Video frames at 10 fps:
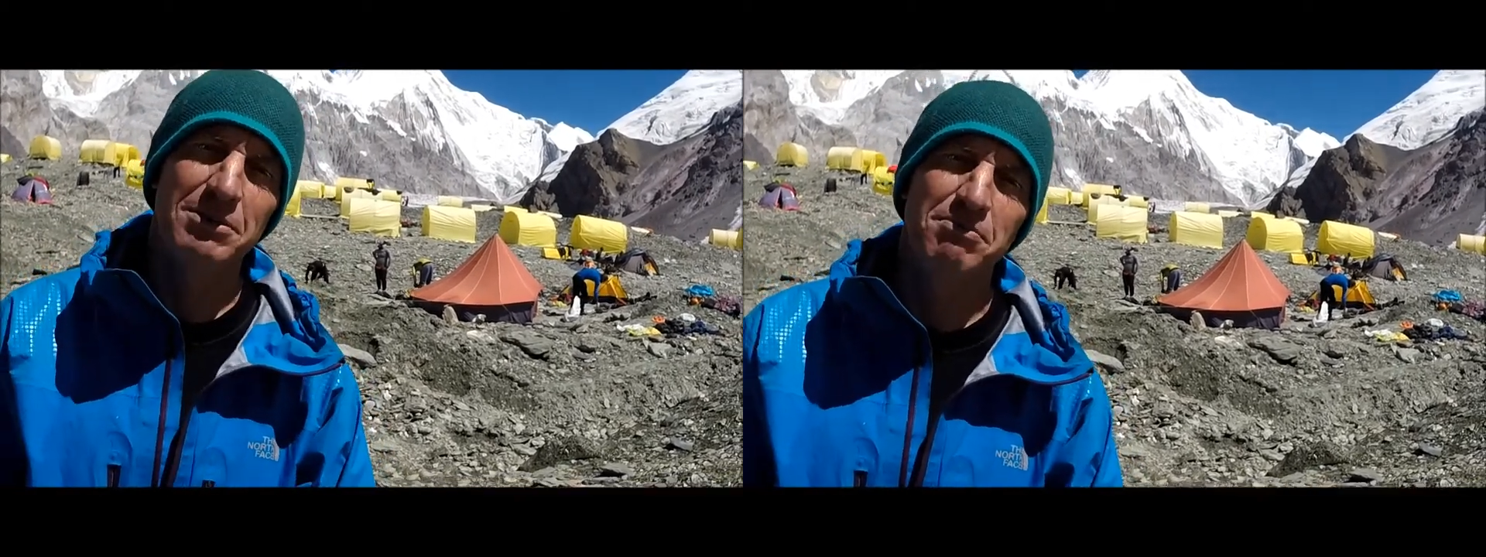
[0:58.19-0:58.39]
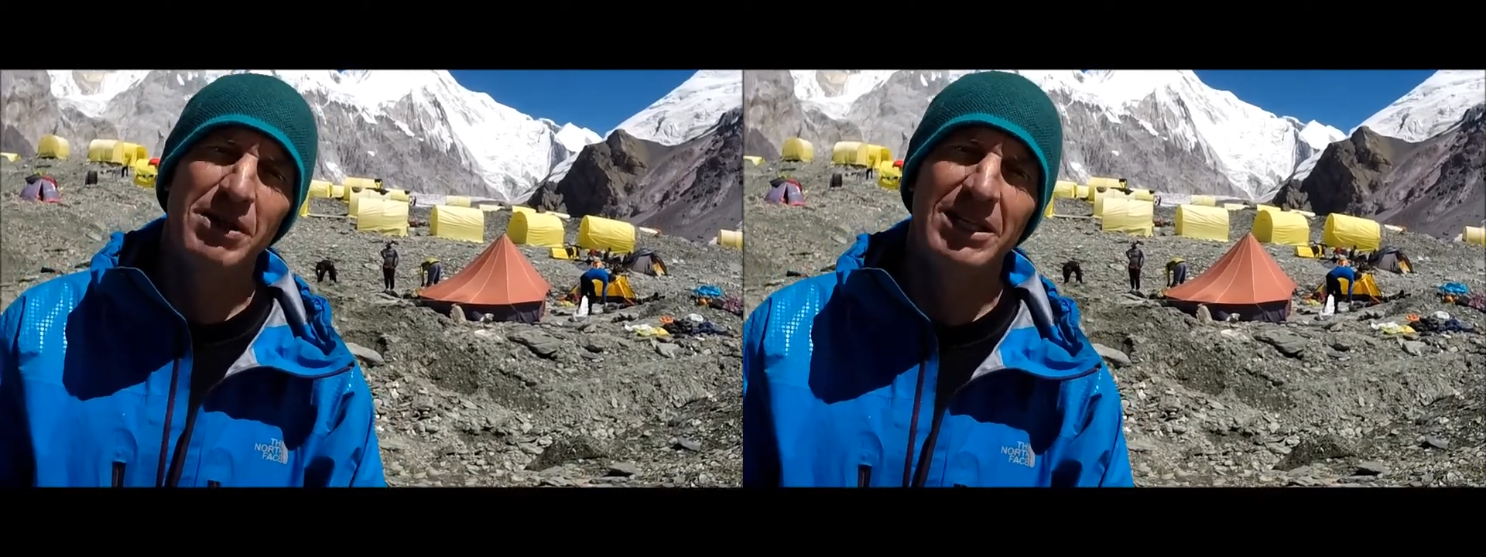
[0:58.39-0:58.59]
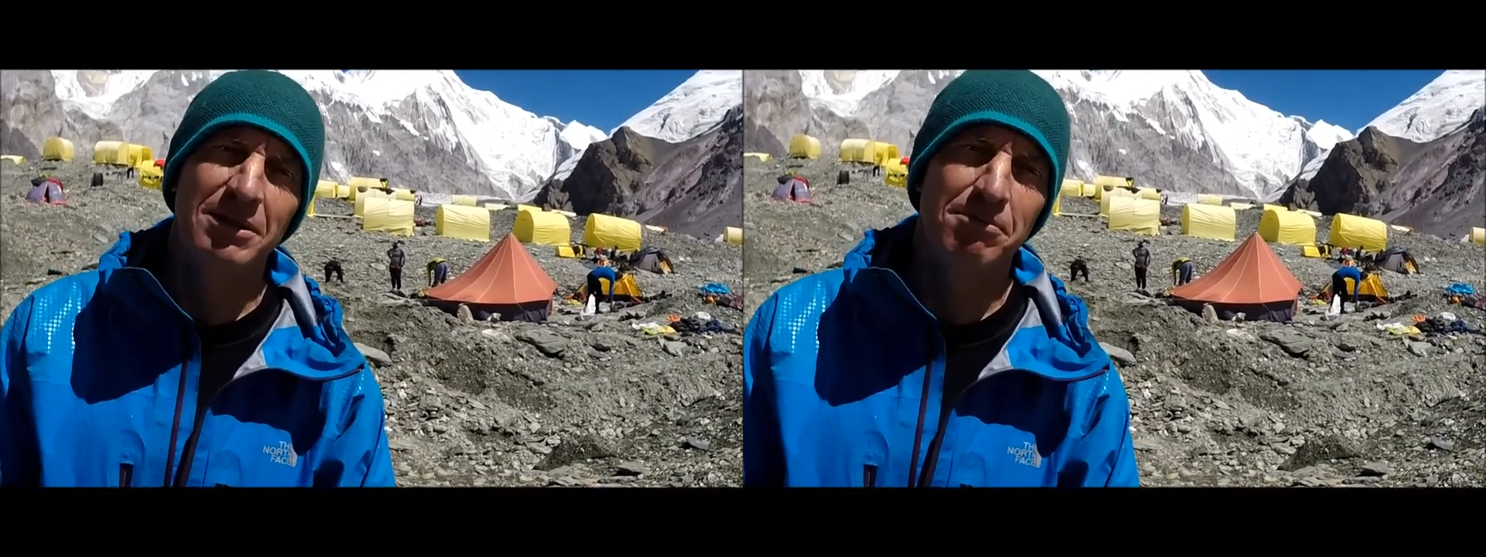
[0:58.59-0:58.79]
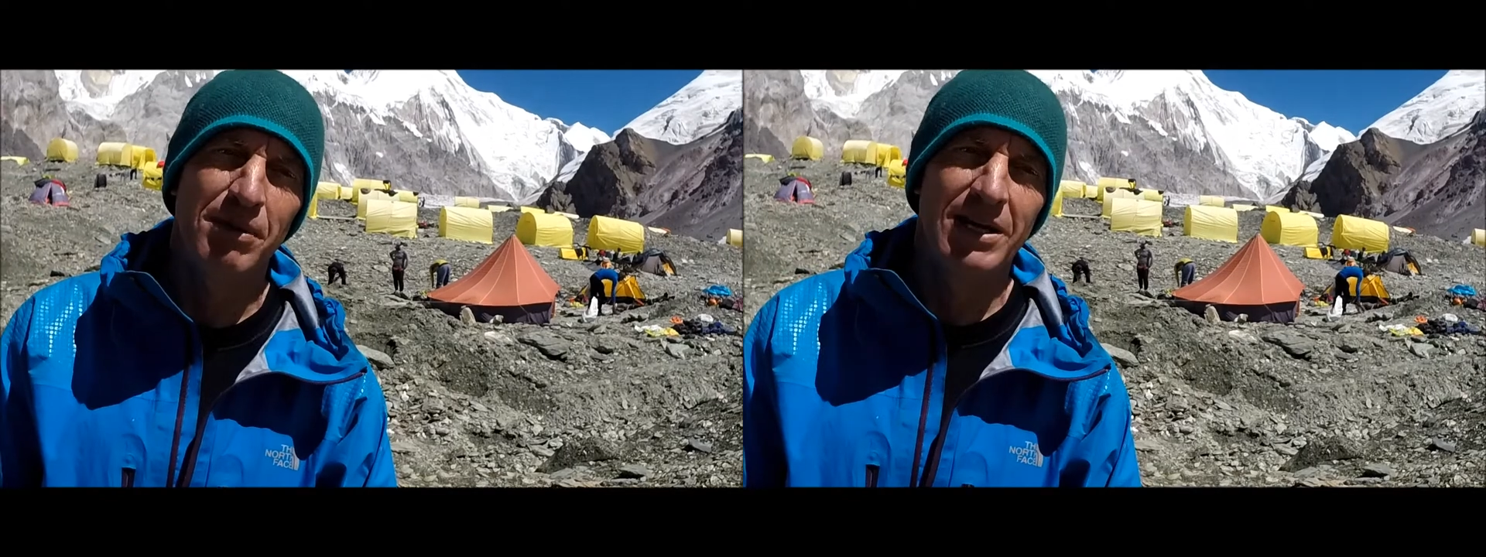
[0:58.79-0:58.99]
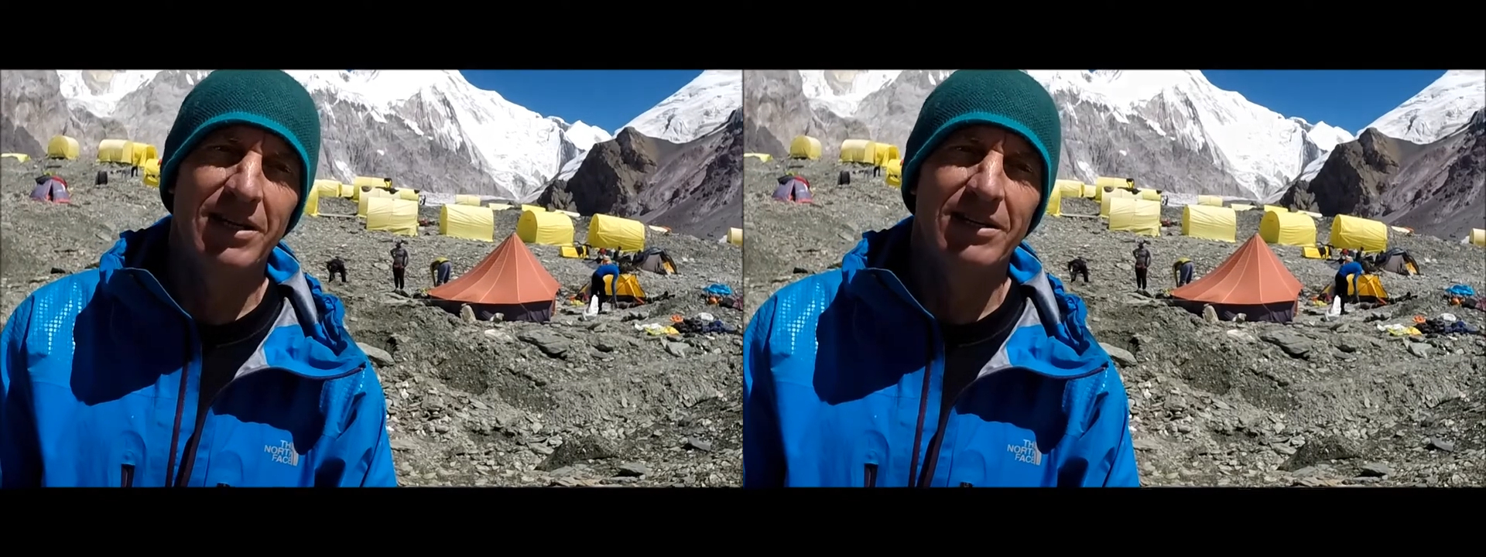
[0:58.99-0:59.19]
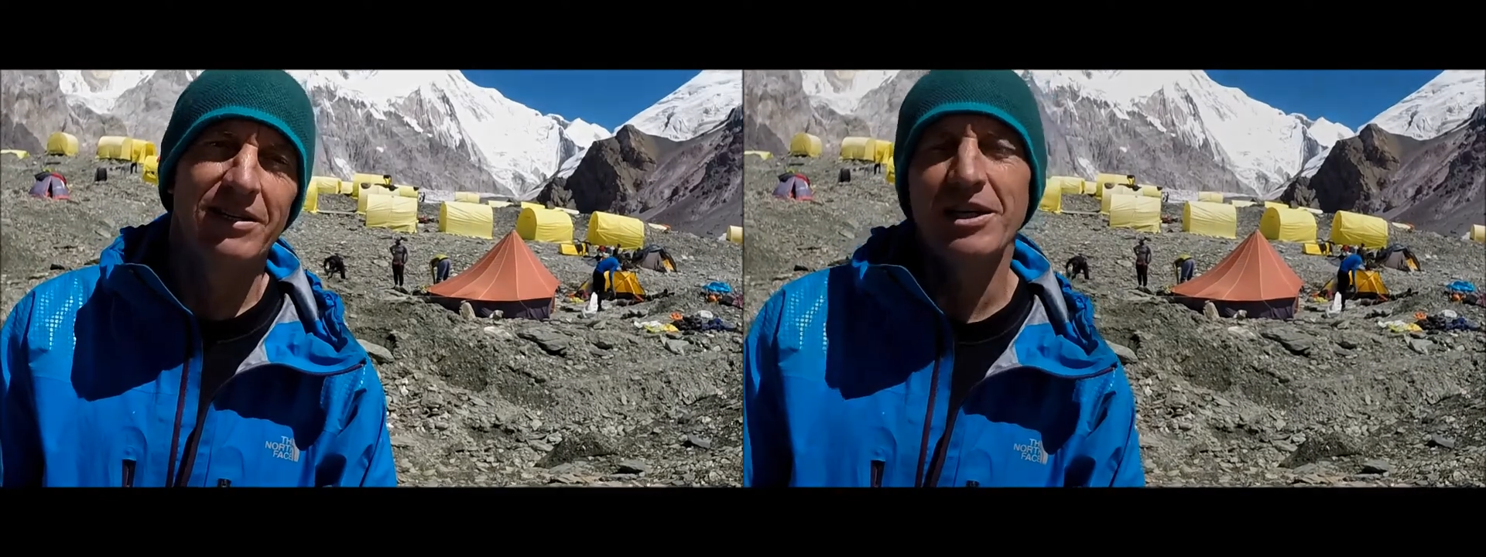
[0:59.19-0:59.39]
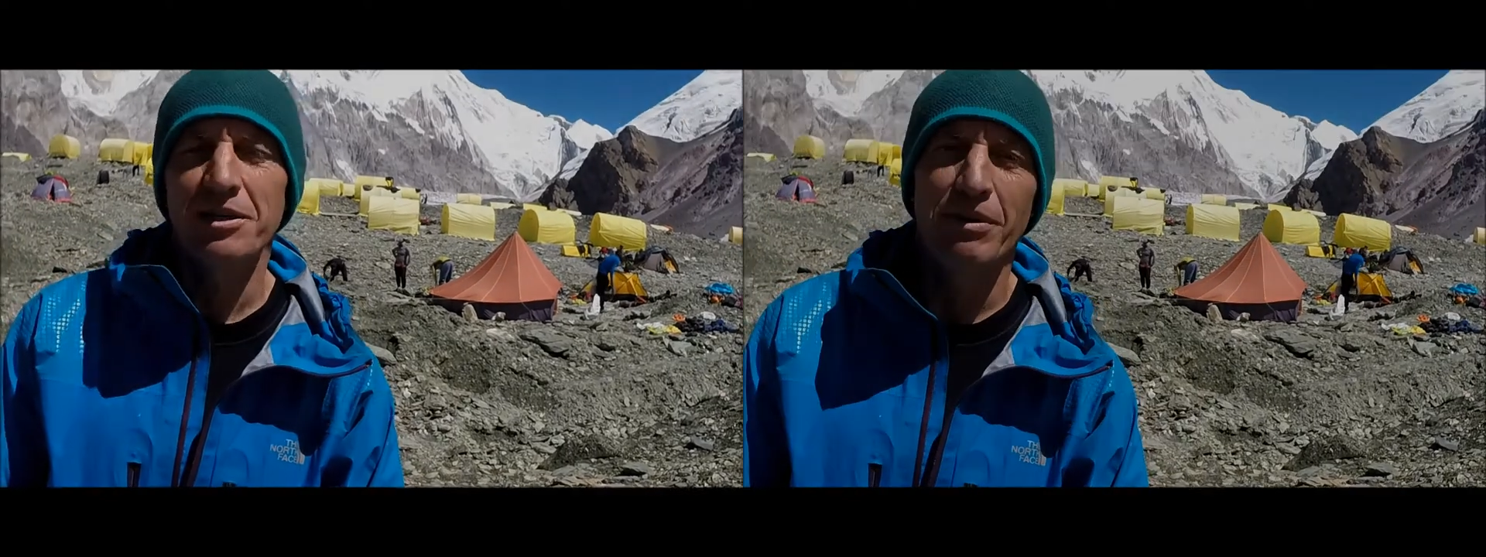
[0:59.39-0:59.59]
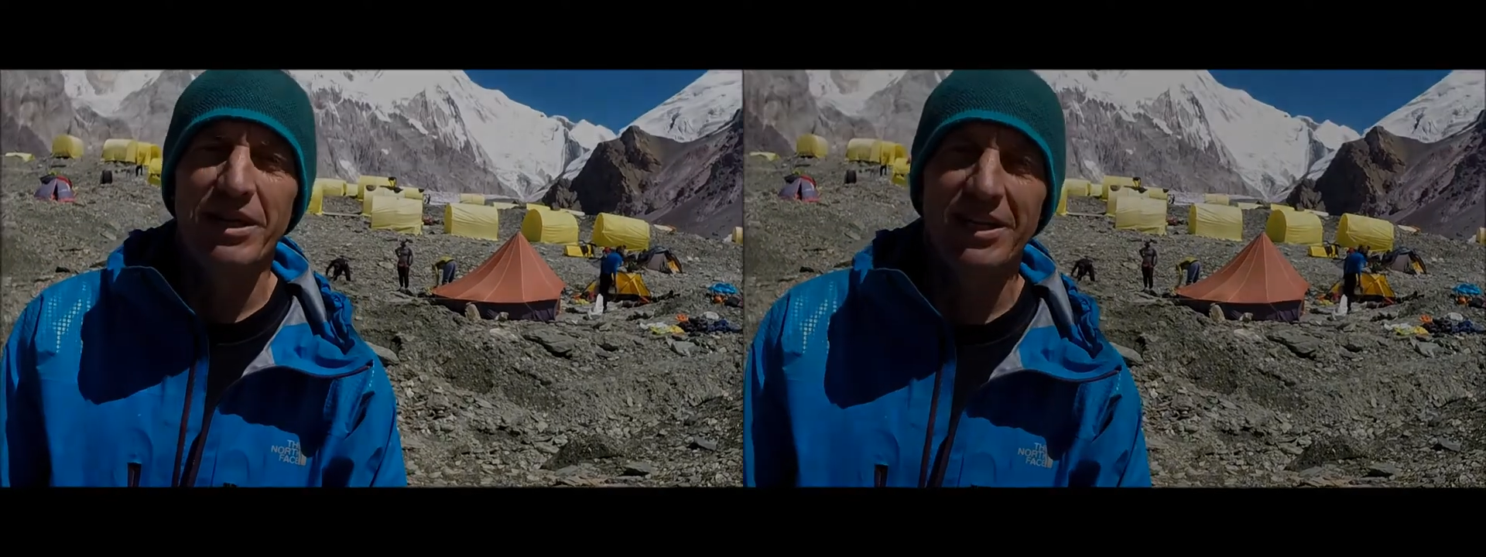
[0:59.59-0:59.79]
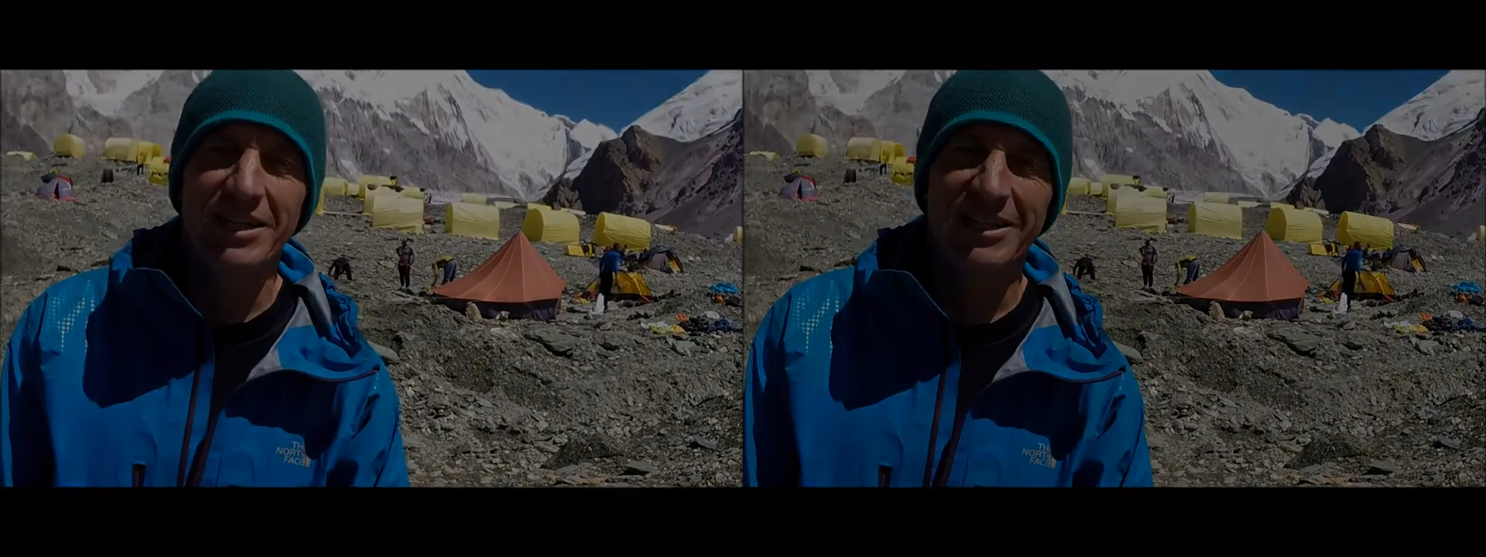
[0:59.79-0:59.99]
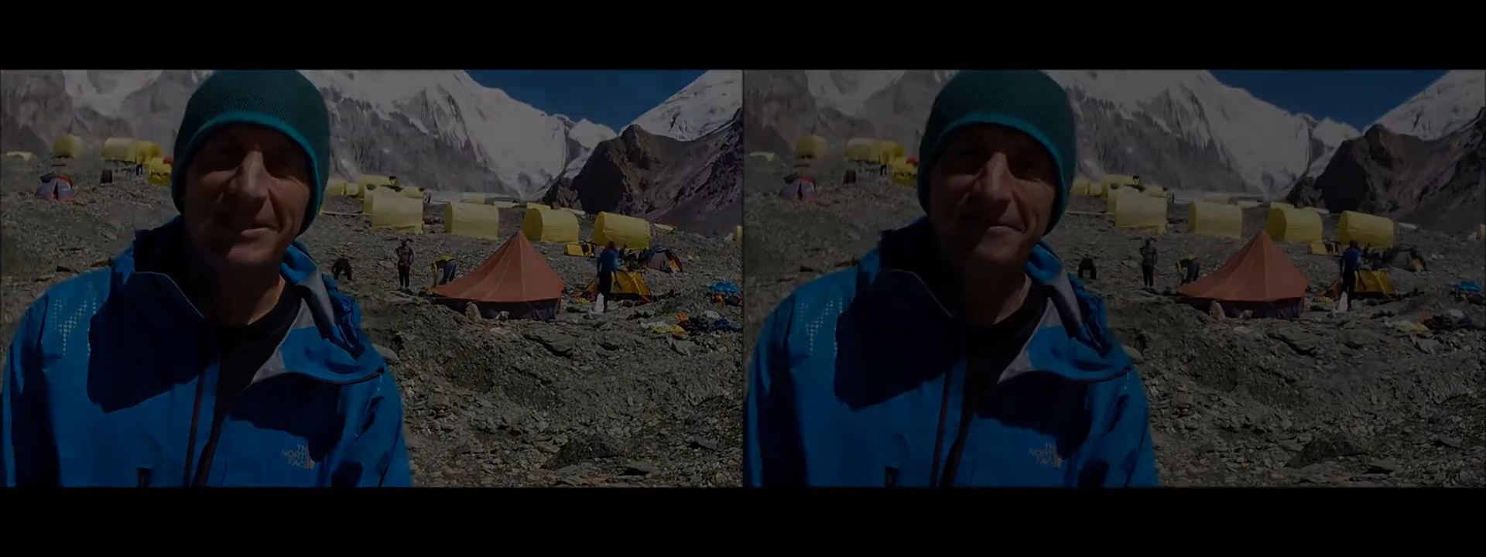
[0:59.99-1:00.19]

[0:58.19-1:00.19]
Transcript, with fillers: better by year by year.